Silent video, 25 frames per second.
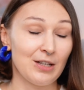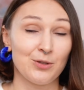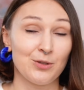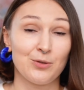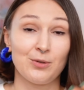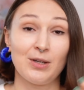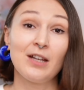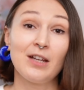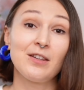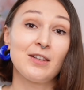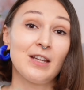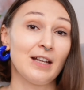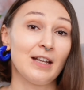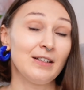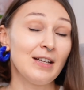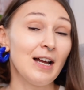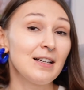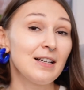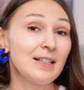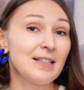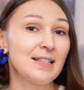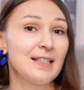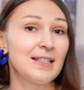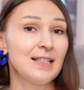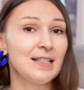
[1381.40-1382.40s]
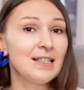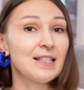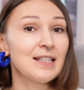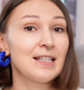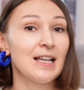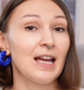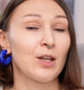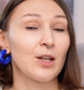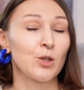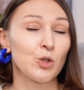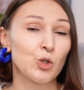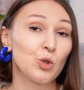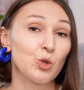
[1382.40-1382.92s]
and to get the analysis
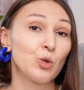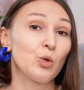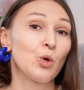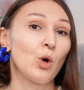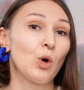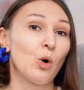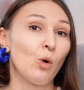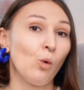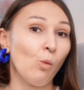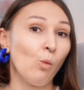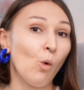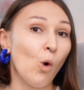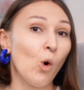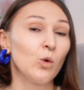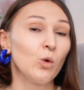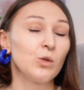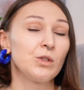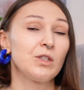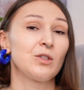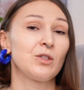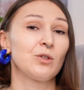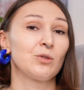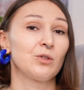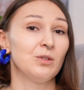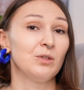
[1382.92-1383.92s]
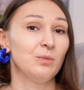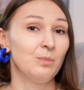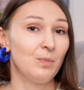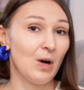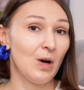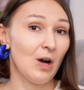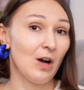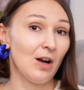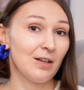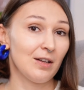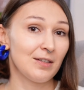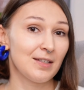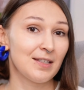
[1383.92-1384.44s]
and to quote certain
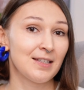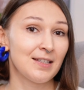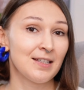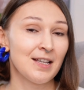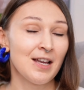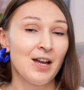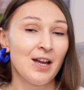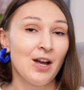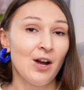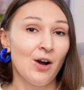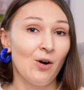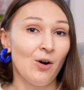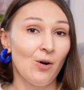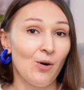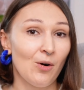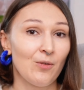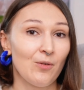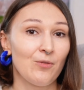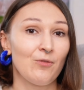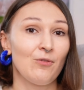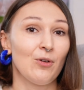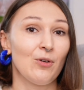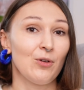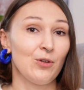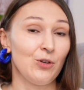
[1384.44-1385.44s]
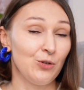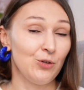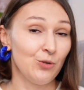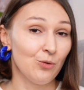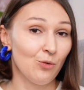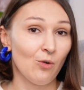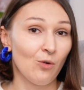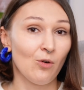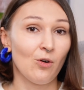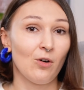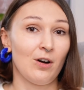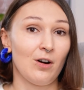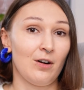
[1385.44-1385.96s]
parts of
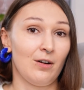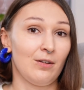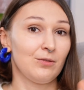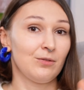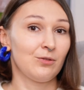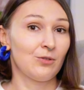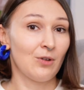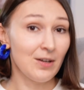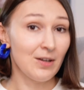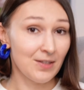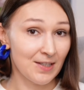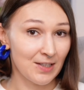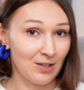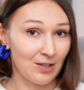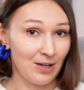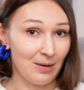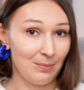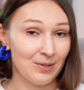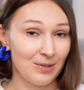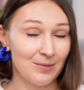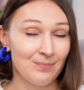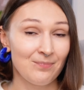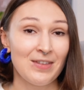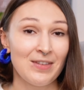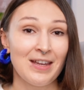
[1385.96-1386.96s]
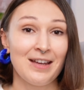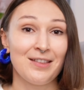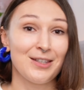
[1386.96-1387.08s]
your transcript.